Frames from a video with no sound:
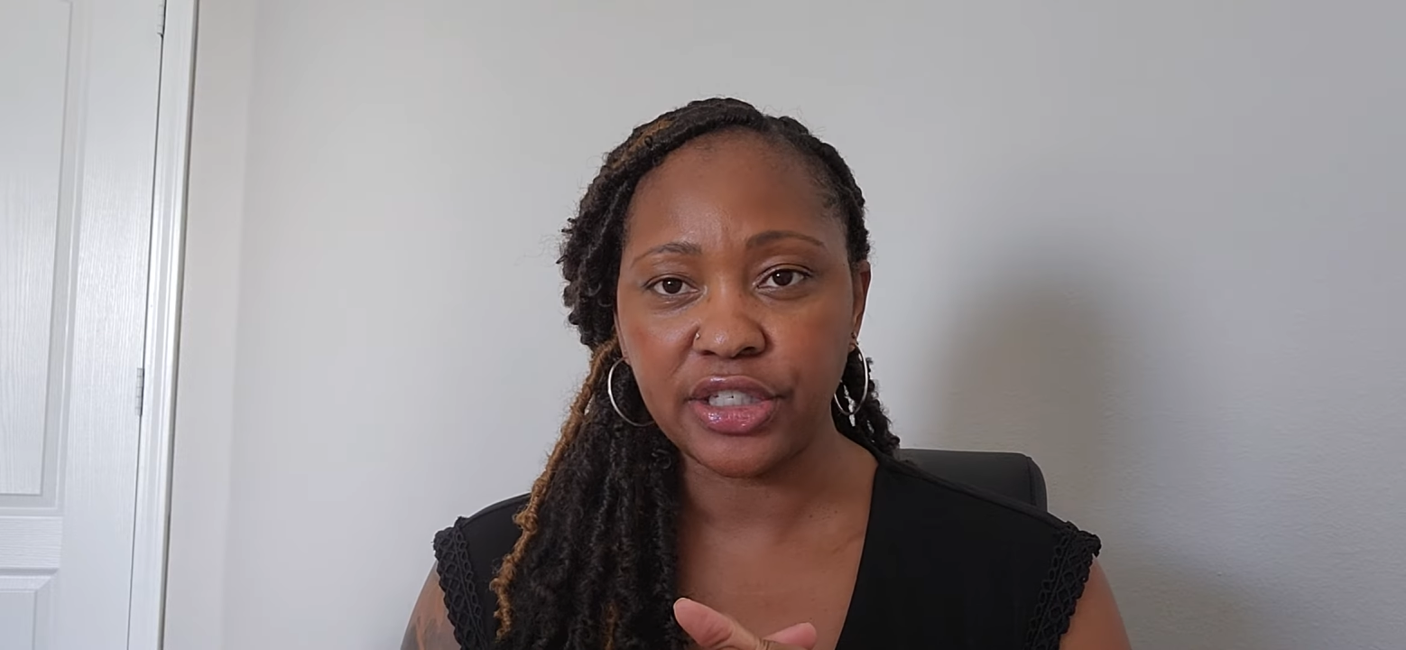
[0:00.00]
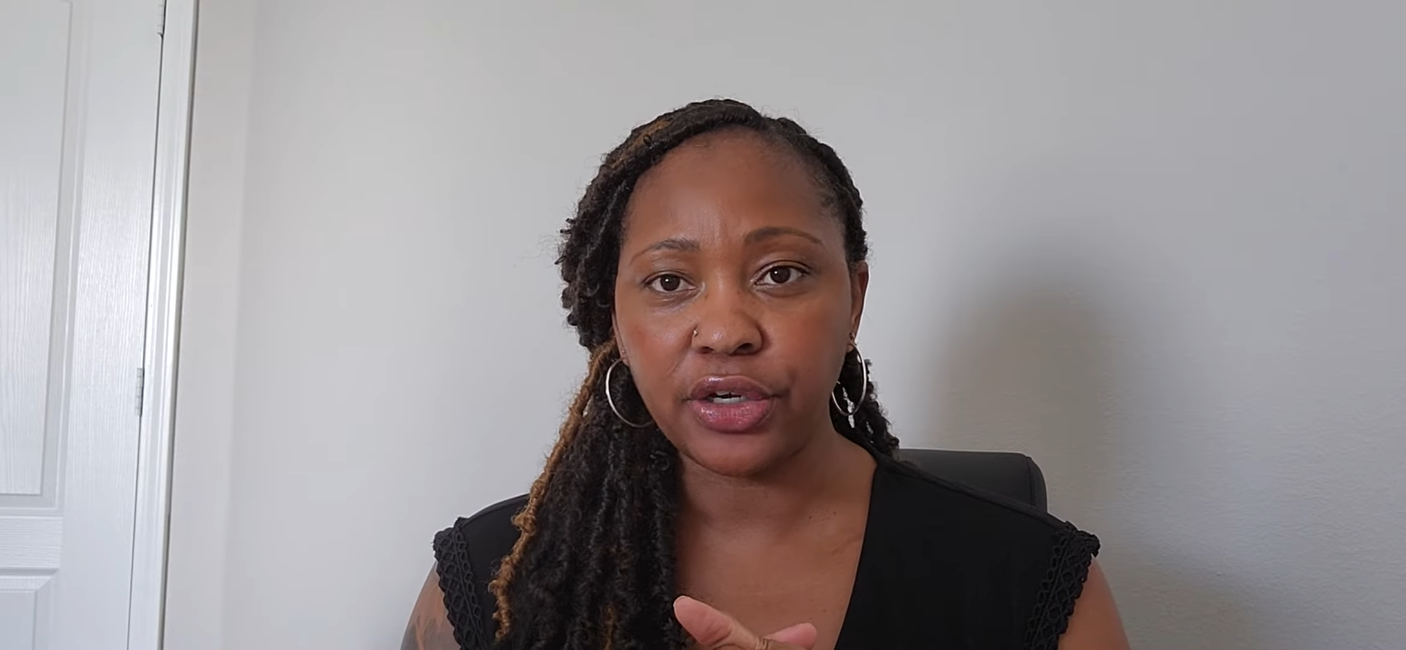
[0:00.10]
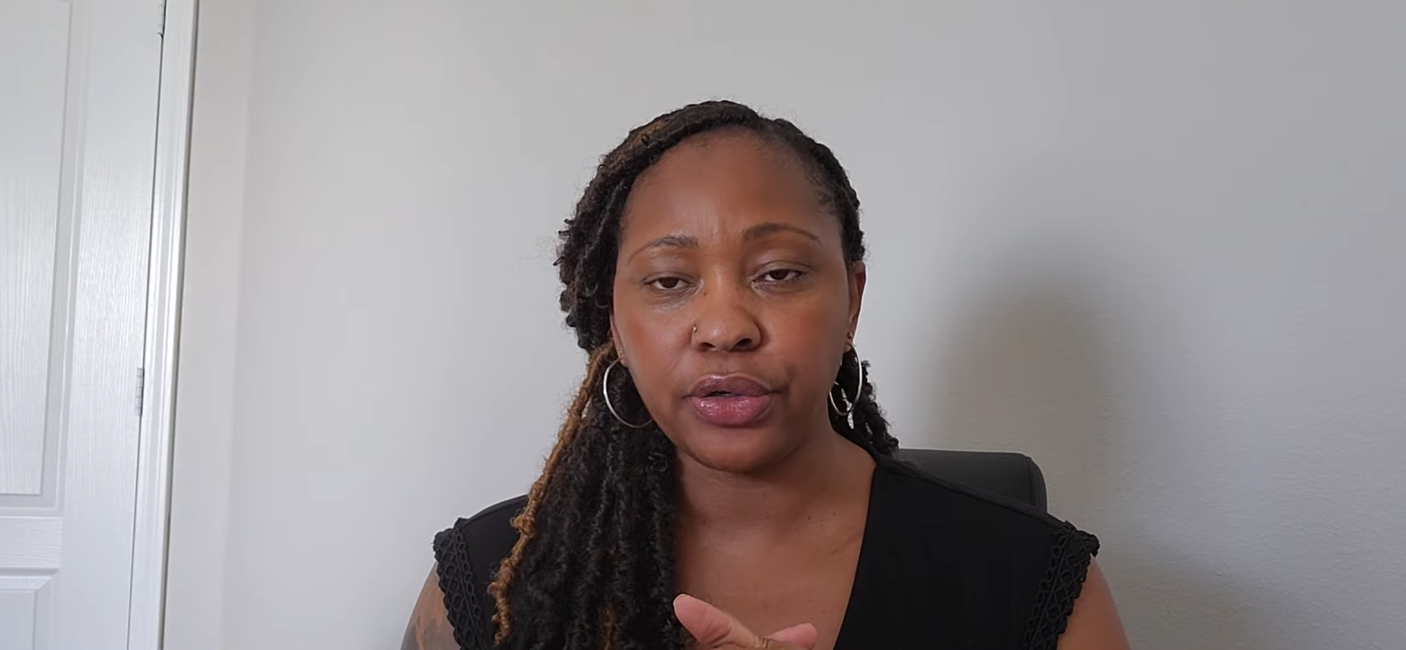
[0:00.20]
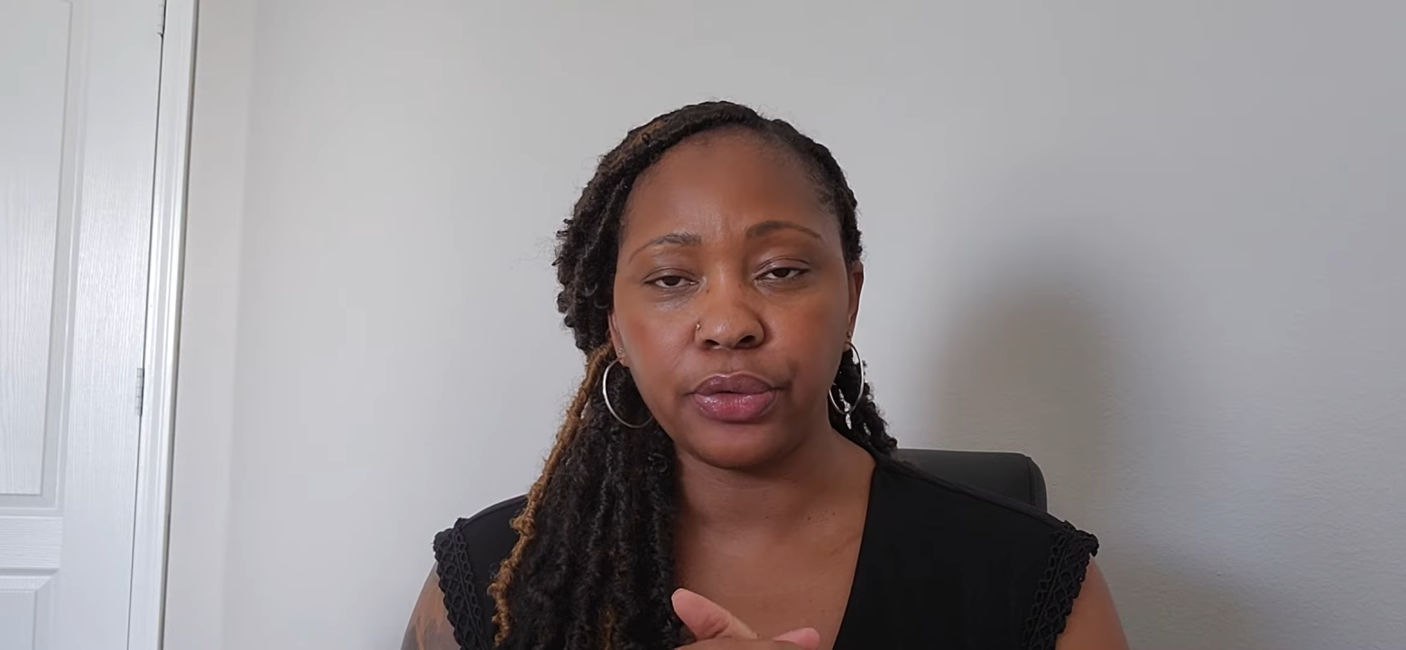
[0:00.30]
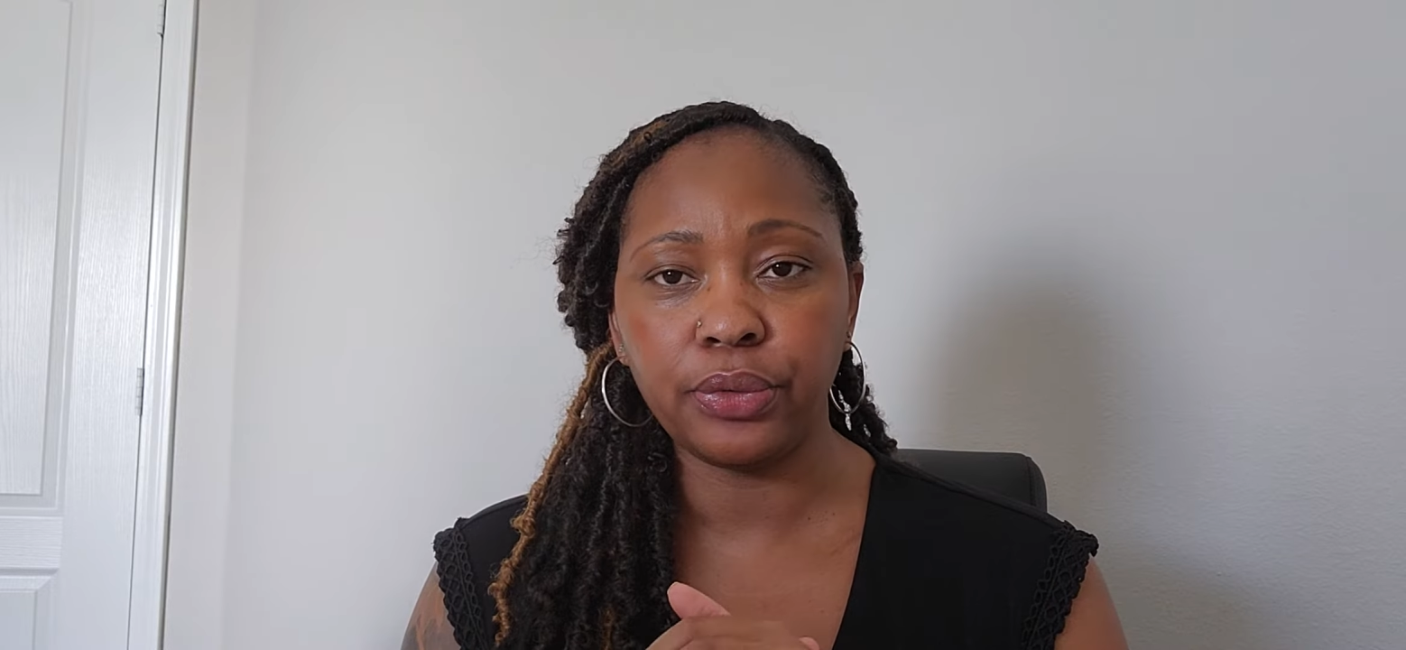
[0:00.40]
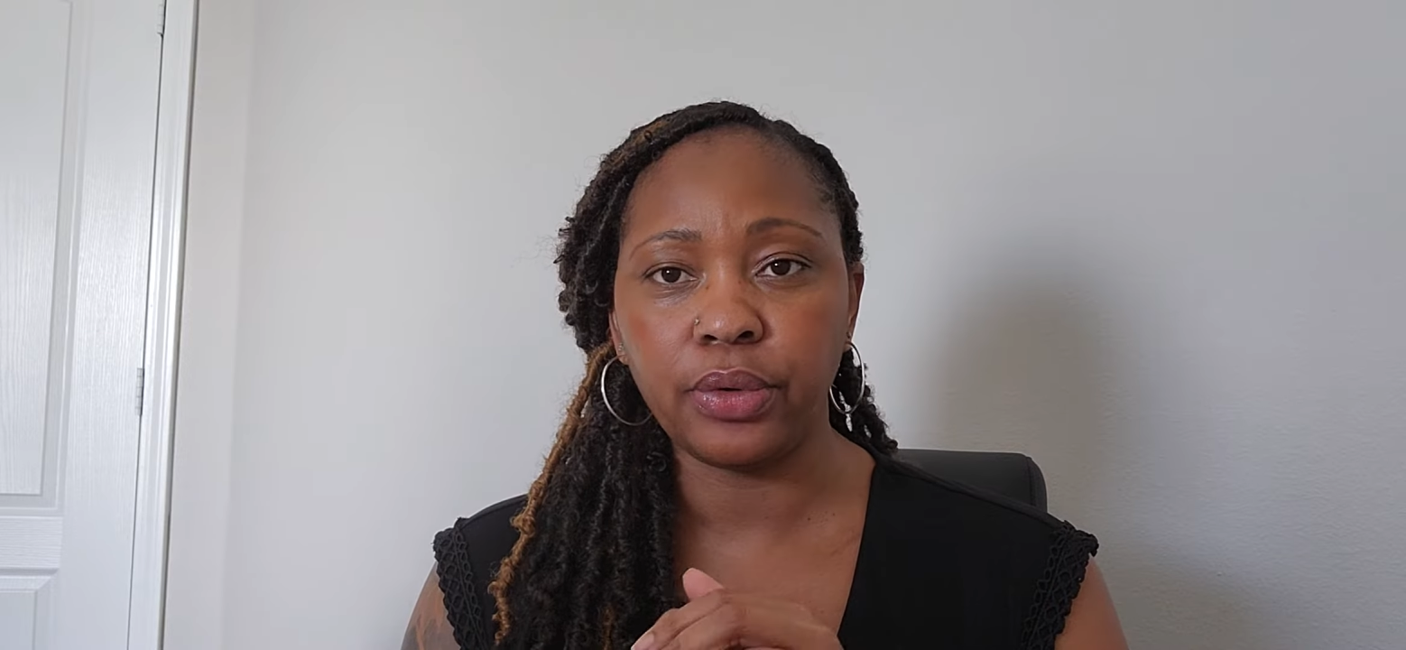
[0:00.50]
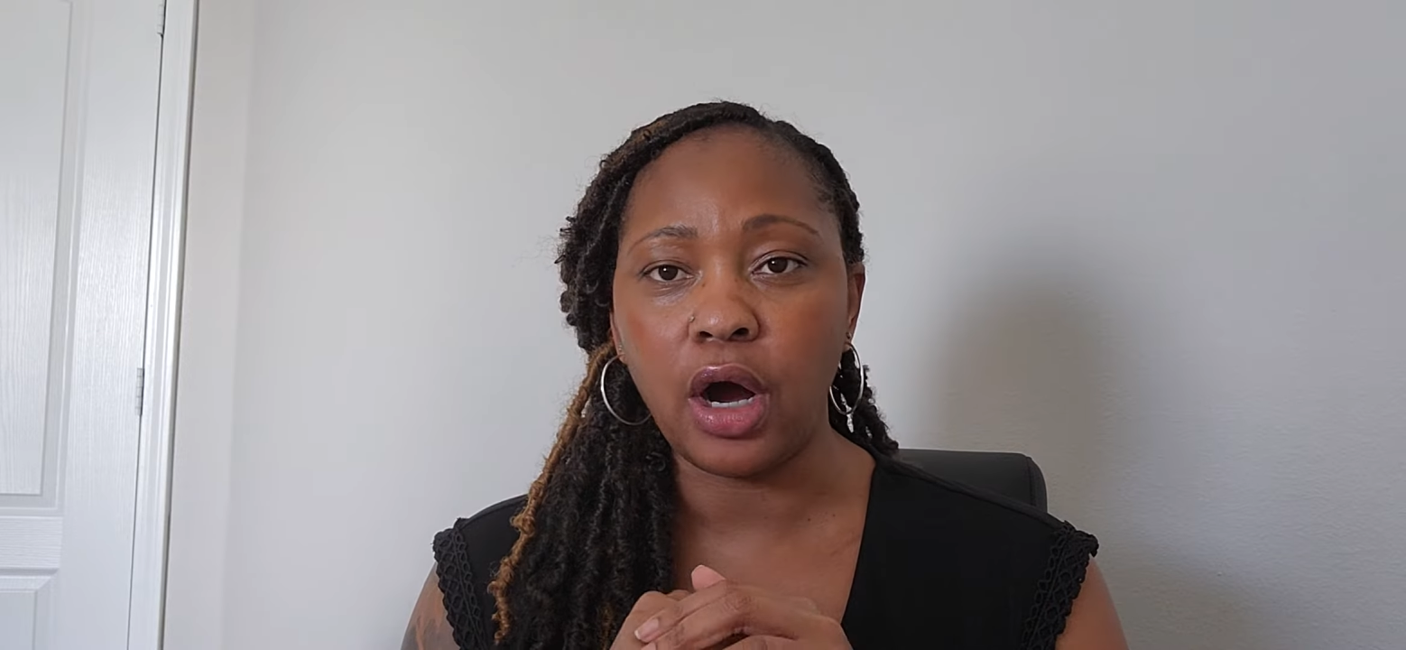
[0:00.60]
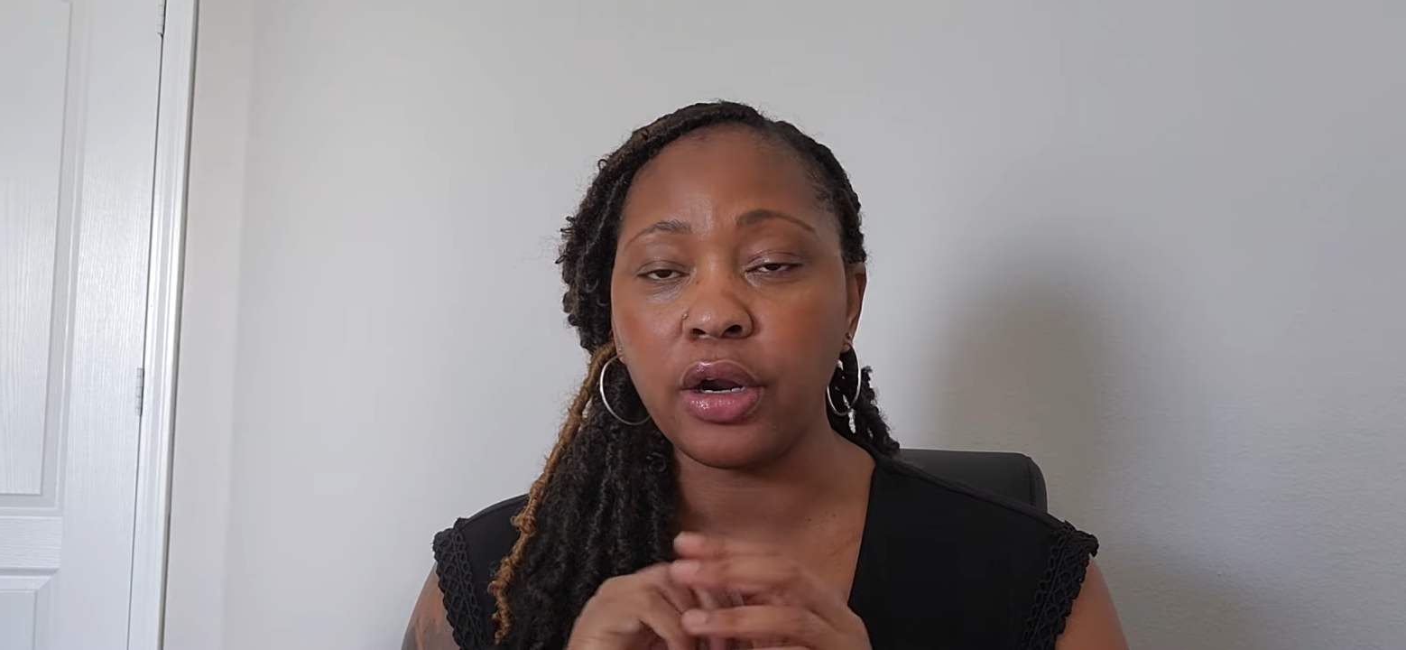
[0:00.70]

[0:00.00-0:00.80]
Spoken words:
so on